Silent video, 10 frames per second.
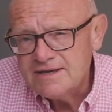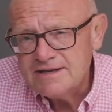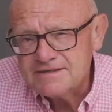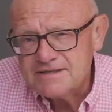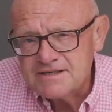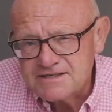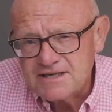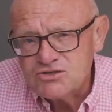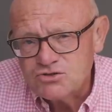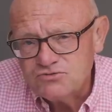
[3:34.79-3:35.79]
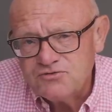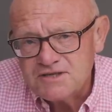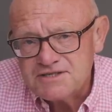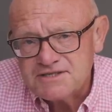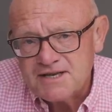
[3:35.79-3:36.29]
It's the essential
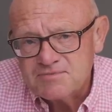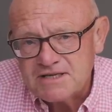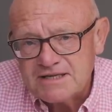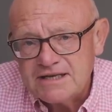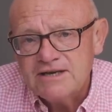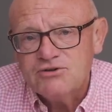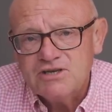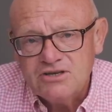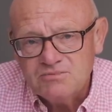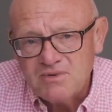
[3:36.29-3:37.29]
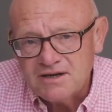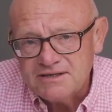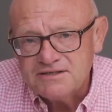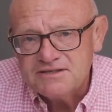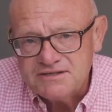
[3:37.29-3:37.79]
first step to clearing your
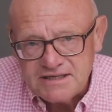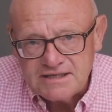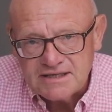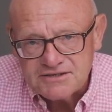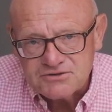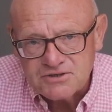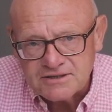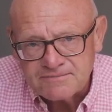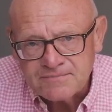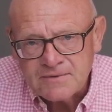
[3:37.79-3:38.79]
mind and decluttering.